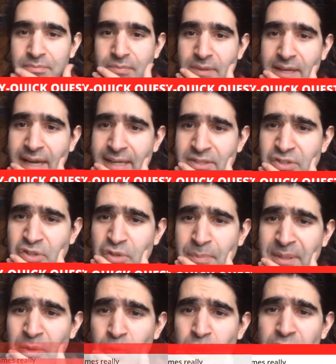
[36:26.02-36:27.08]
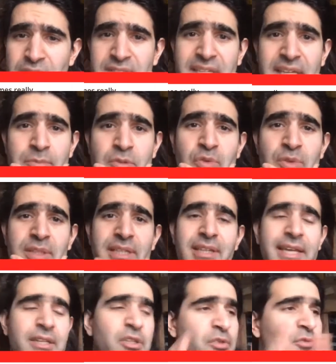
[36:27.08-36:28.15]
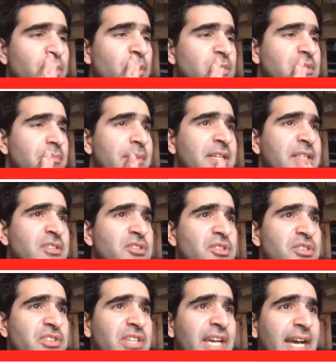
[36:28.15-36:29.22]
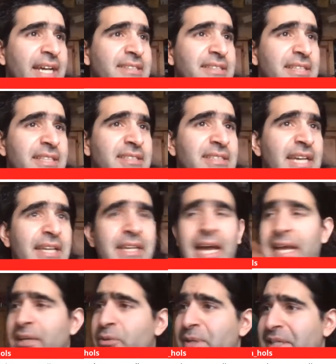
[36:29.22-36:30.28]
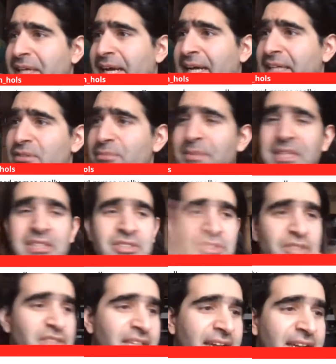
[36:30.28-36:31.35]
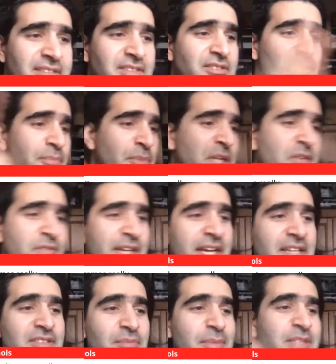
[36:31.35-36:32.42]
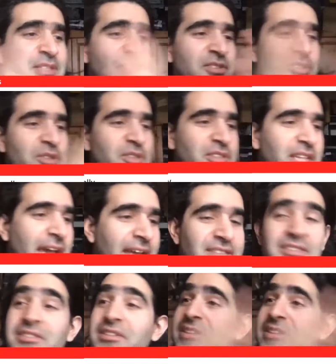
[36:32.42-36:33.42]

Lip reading: has to be word games really. Like you've got the minister's cat is an angry cat, the minister's cat is a brave cat, the minister's cat is a